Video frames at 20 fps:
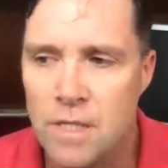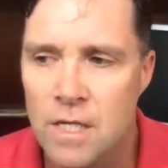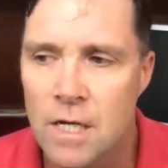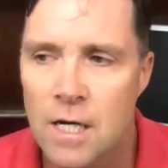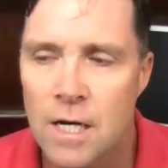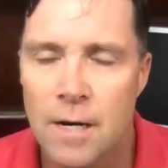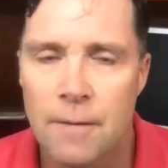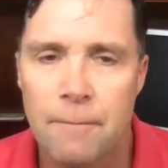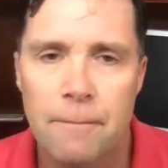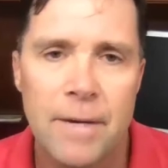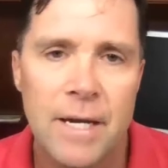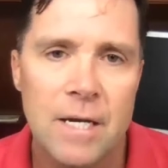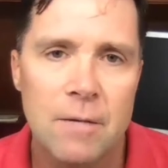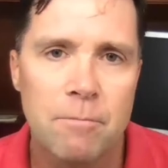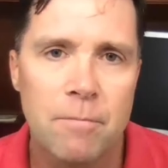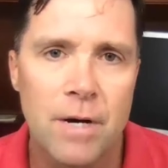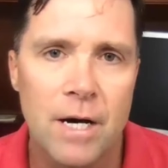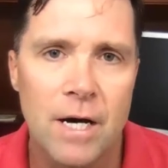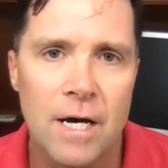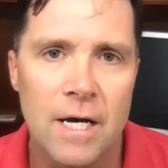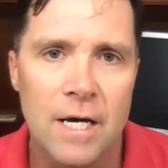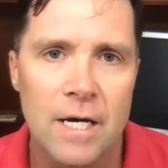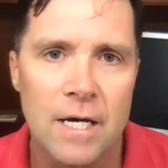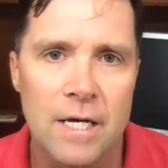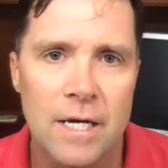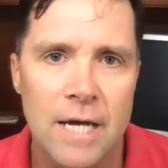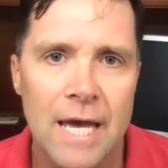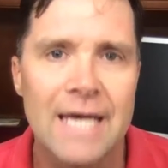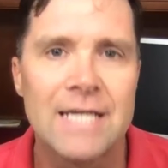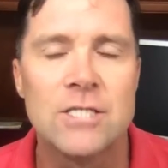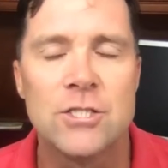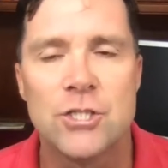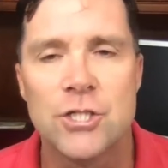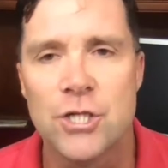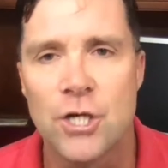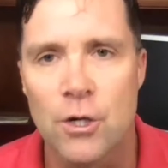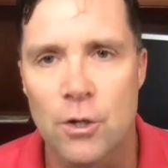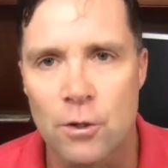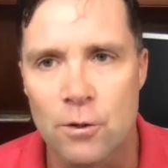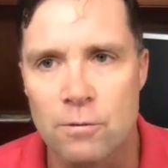uh, made by
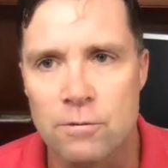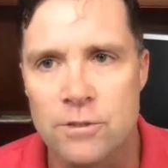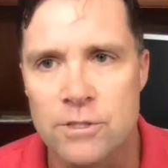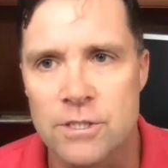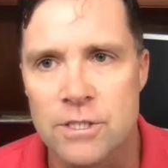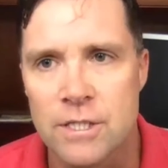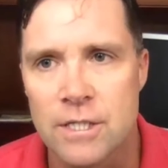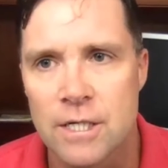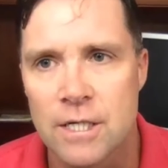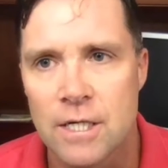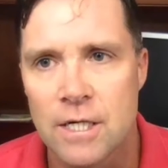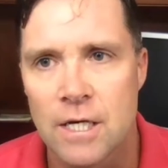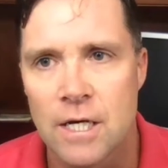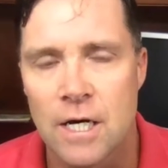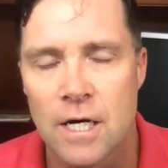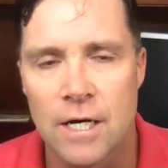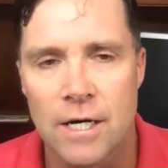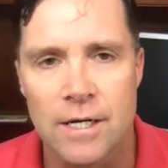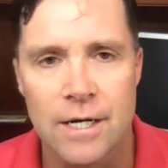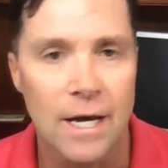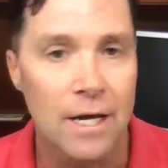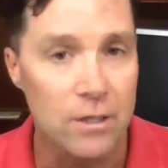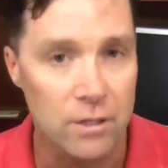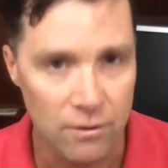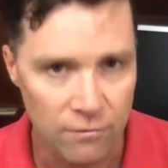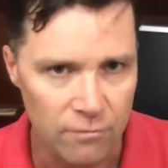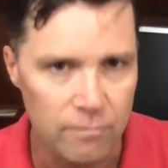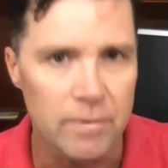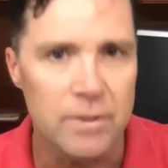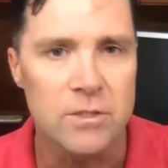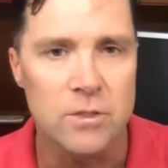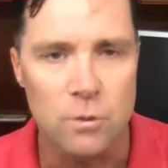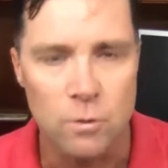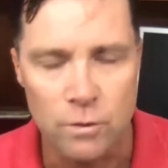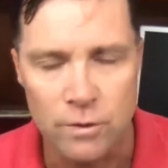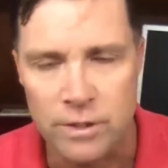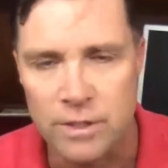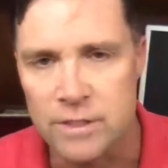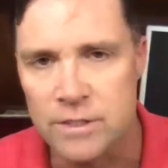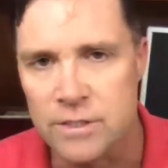NGOs, uh, non-governmental
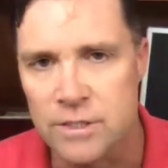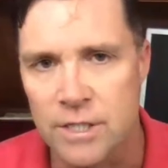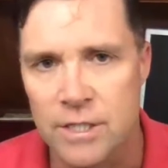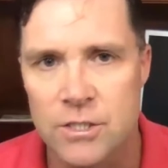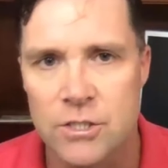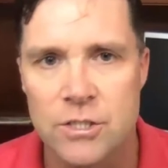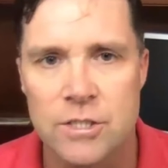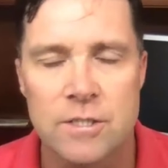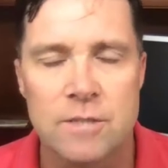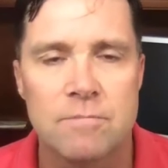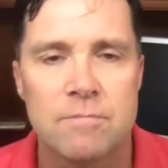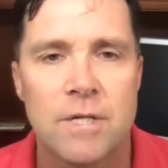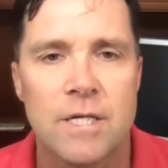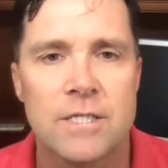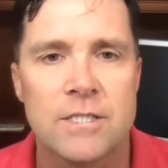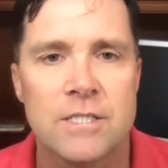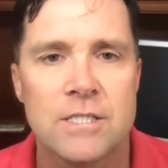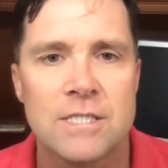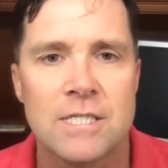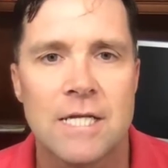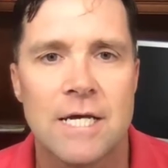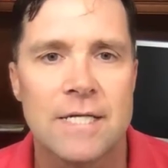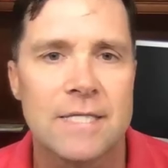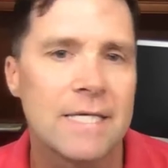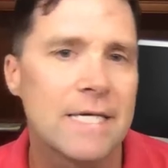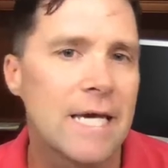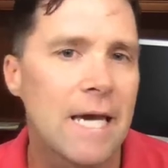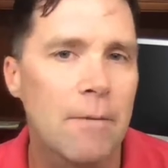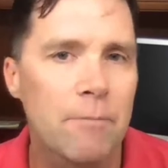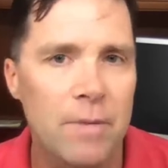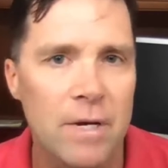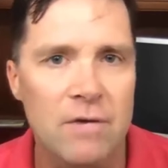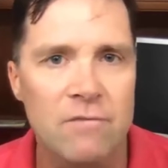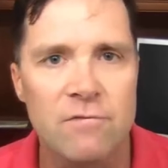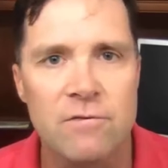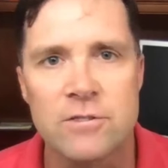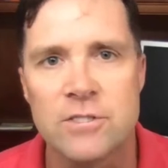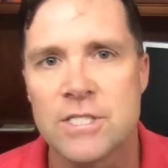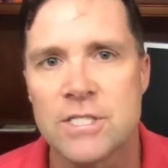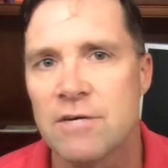organization, places like the Campaign
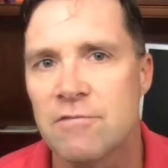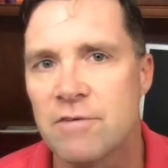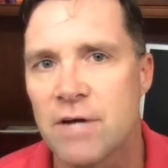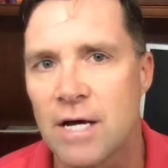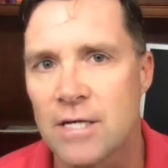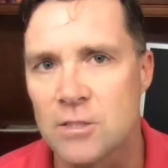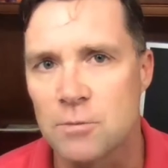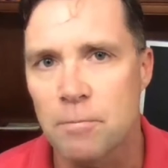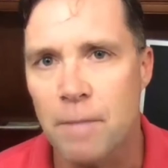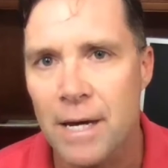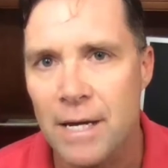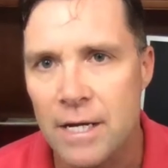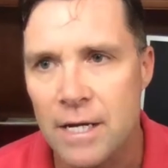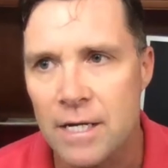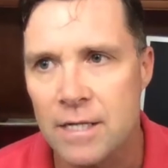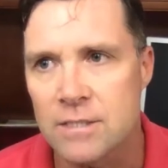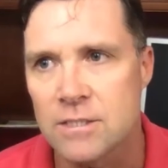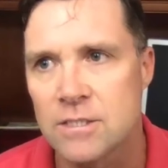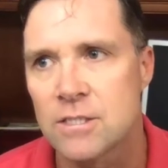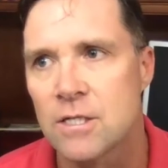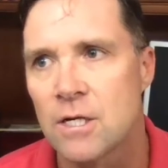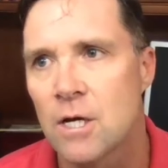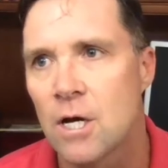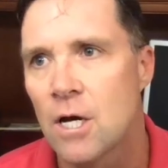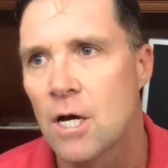for Safe Cosmetics,